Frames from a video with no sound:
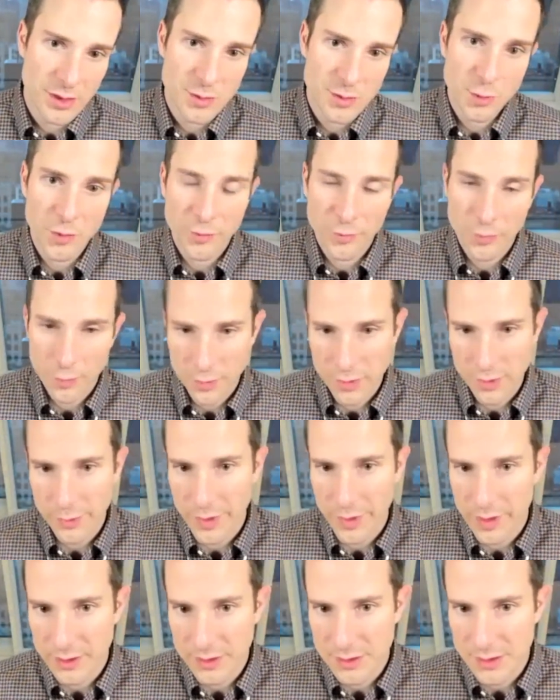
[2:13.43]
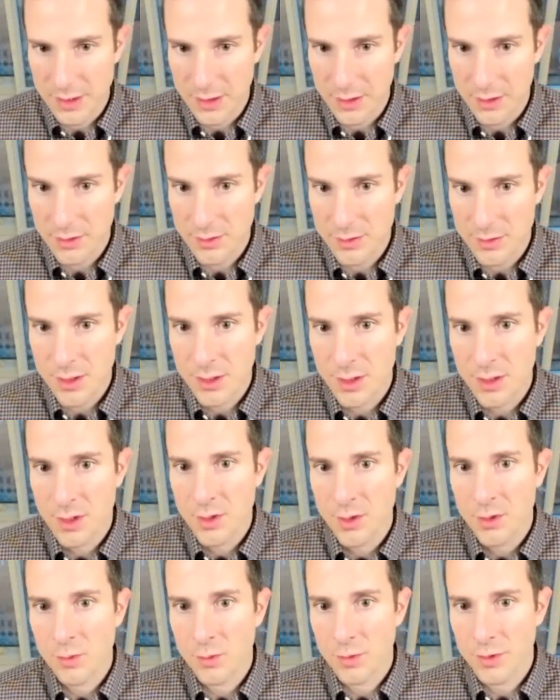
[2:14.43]
before the painting sells
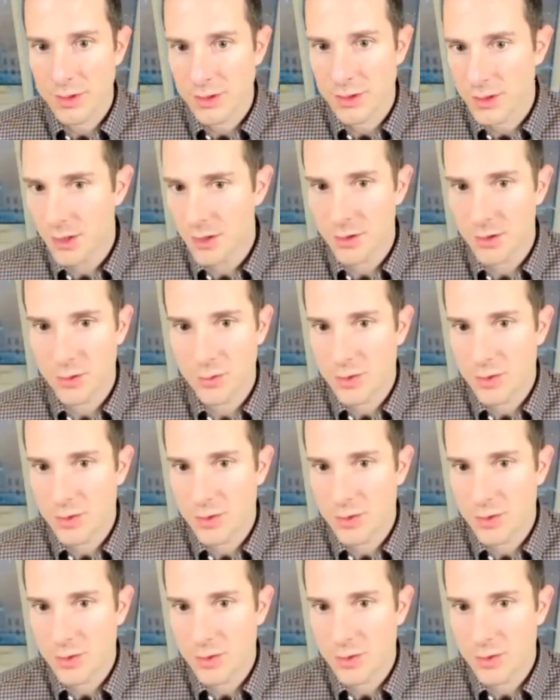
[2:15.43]
with each other,